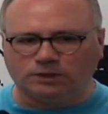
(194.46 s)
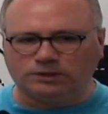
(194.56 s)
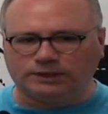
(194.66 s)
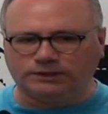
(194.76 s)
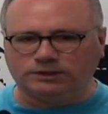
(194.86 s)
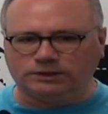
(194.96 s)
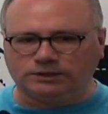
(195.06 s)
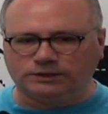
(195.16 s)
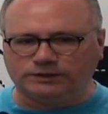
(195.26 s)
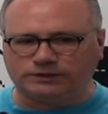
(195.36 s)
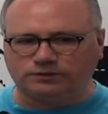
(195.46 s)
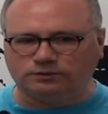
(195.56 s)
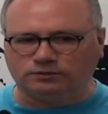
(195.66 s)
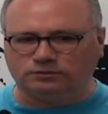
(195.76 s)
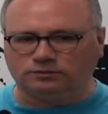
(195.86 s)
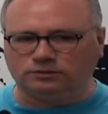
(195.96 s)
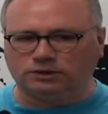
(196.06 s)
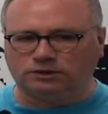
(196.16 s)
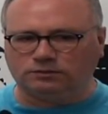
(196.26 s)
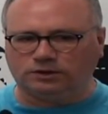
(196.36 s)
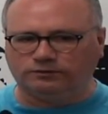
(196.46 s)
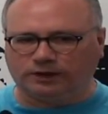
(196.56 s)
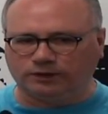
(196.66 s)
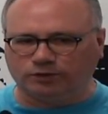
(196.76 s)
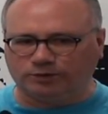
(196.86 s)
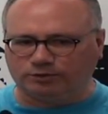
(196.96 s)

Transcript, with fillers: the idea is to evaluate